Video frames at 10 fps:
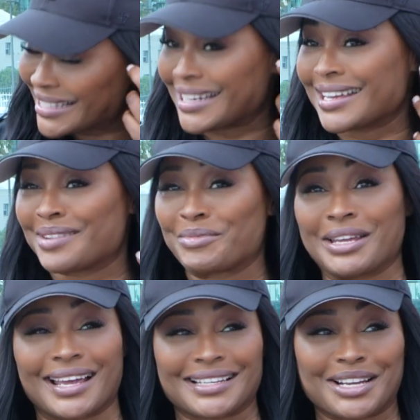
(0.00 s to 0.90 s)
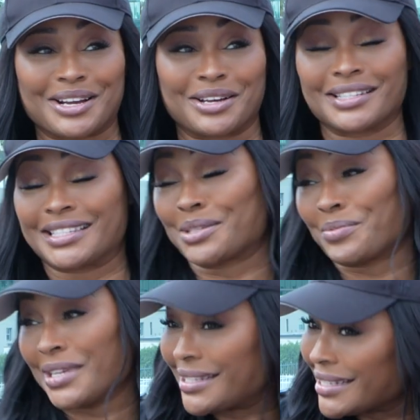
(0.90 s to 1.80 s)
16, we like to call it
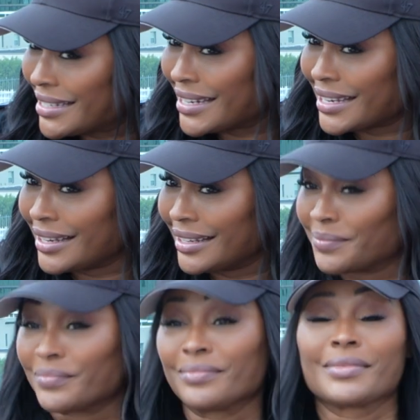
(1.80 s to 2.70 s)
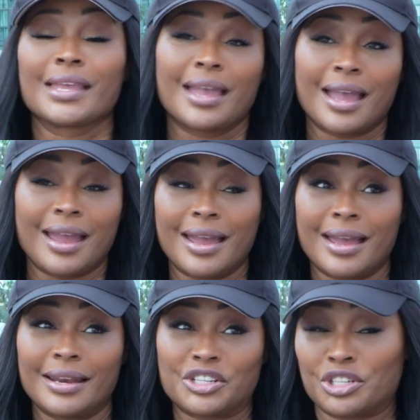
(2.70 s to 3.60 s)
Sweet 16.
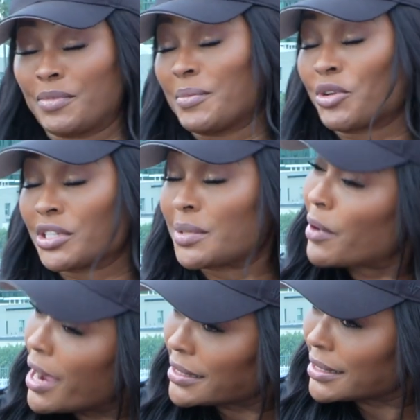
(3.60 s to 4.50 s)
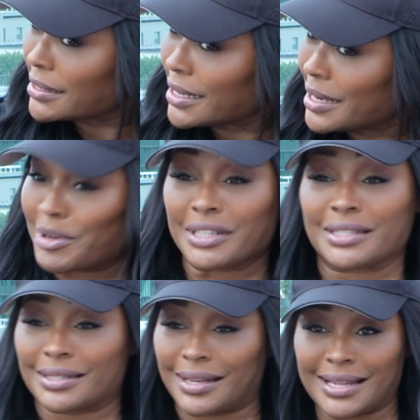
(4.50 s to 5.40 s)
And it should be more Surprise 16,
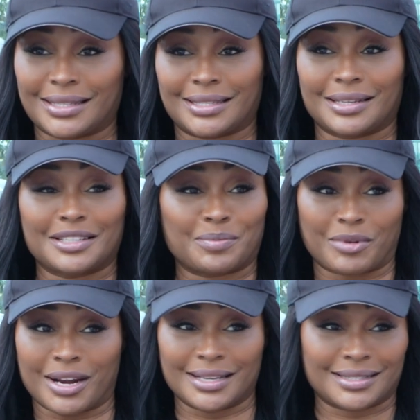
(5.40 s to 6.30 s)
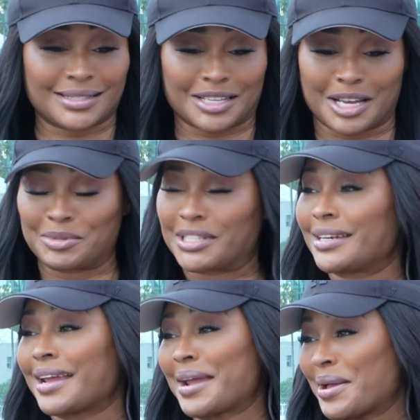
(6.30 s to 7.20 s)
because there's lots of surprises, ups
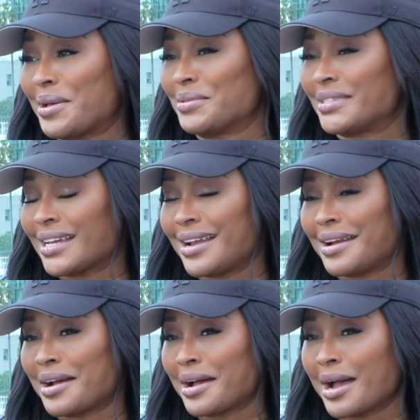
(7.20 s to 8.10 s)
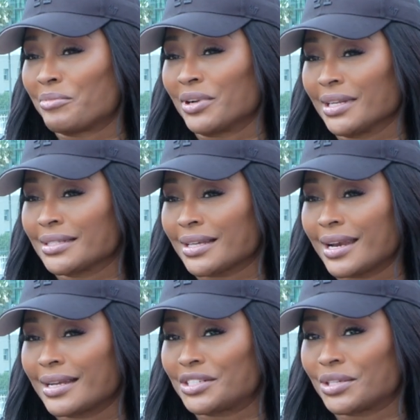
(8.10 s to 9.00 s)
and downs. And I'm really
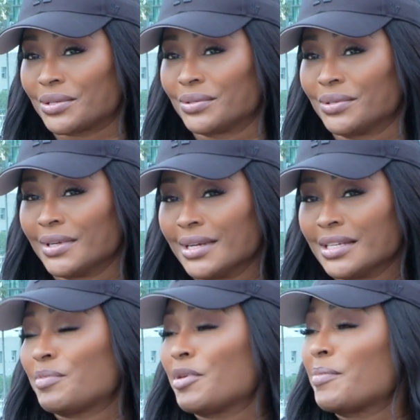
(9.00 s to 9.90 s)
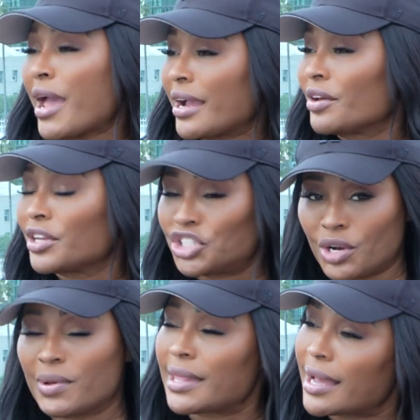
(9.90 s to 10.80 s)
excited to be back on the
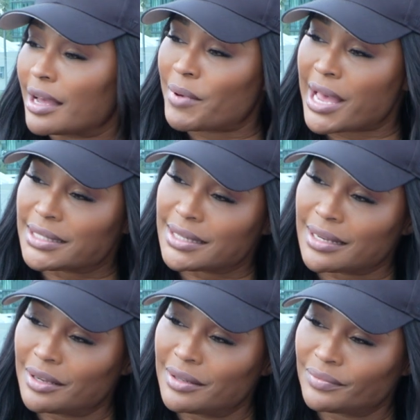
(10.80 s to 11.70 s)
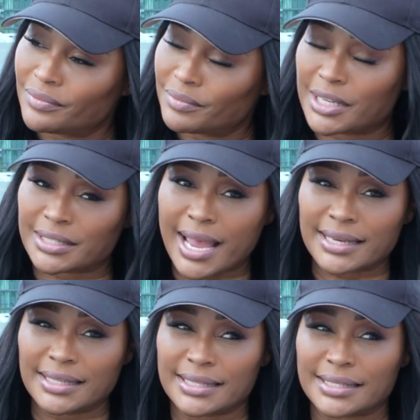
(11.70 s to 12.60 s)
show in that capacity, because
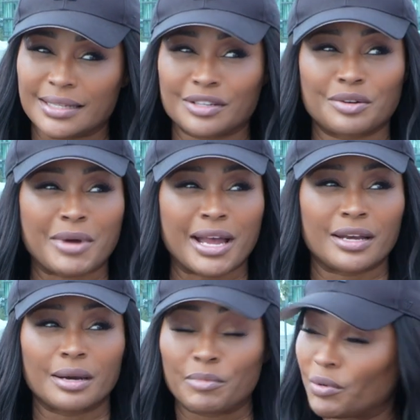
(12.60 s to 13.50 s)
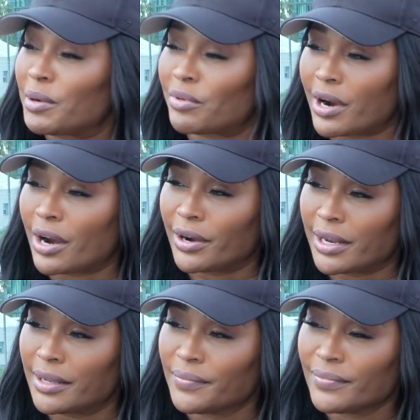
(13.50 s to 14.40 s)
acting is still my number one
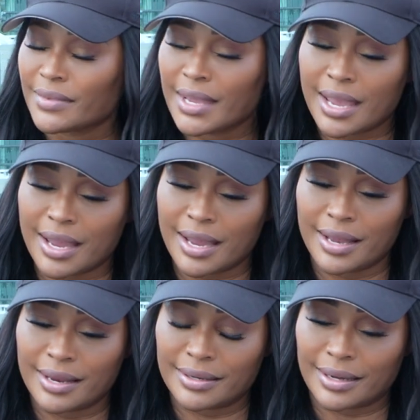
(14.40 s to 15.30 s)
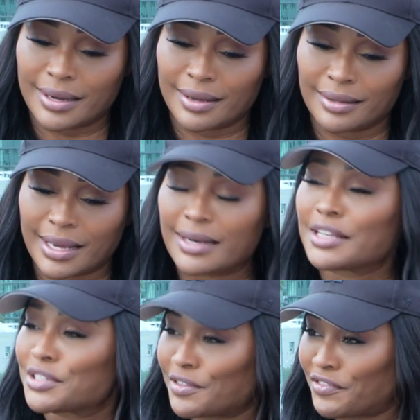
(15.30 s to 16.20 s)
priority. And that
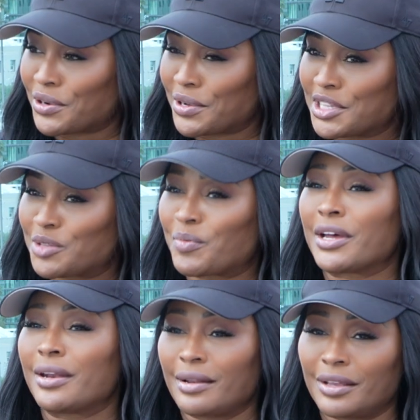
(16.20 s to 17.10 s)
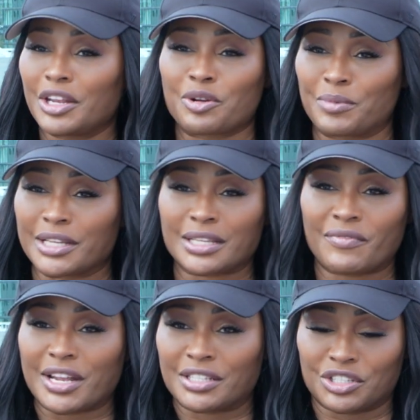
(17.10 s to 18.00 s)
is the focus. But, because
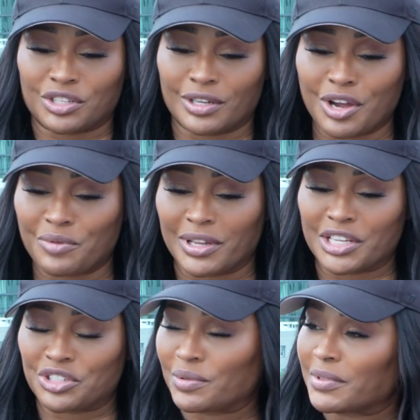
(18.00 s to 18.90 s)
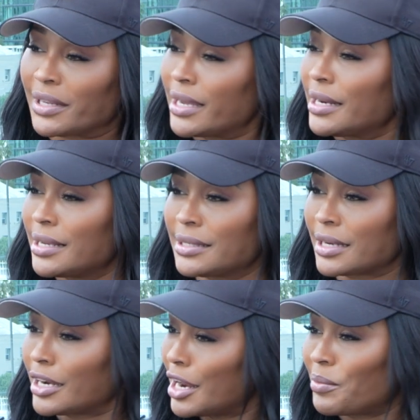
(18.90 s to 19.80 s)
I've had such a long relationship with the
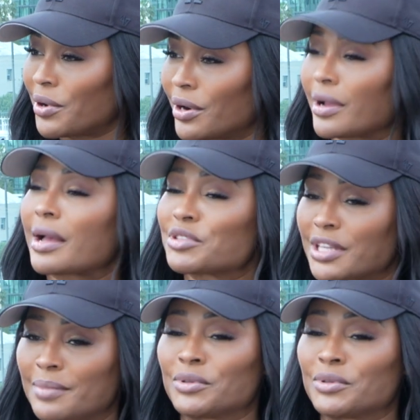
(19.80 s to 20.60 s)
ladies and the network, we were